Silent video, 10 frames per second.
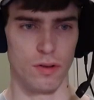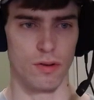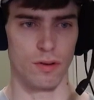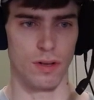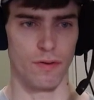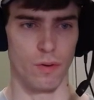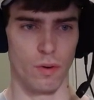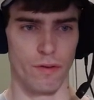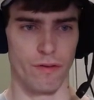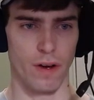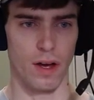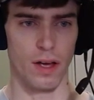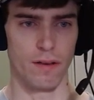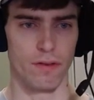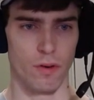3, 4,
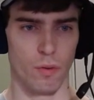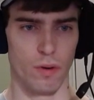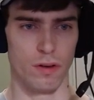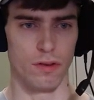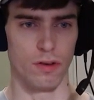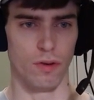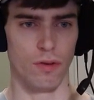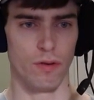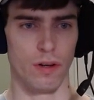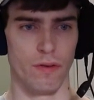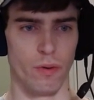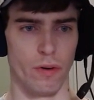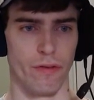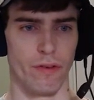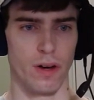5, or 1, 2, 3,
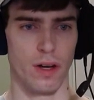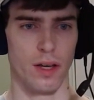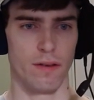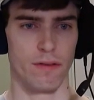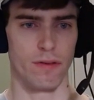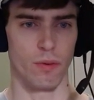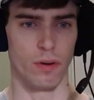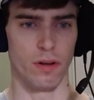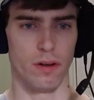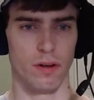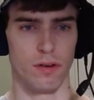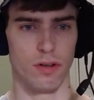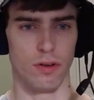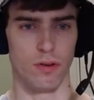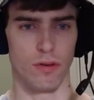4, 5, 1,
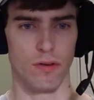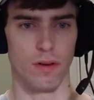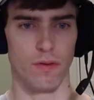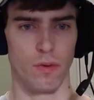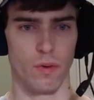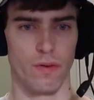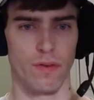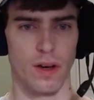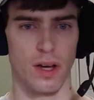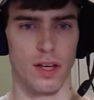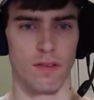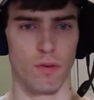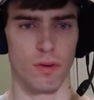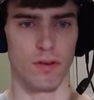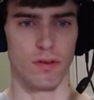2, 3, 4, 5,
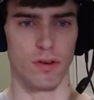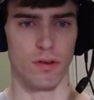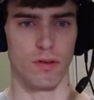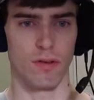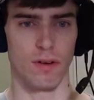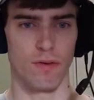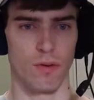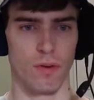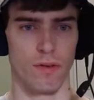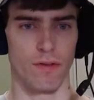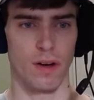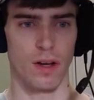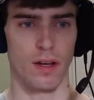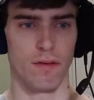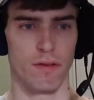1, 2, 3, 4,
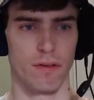5,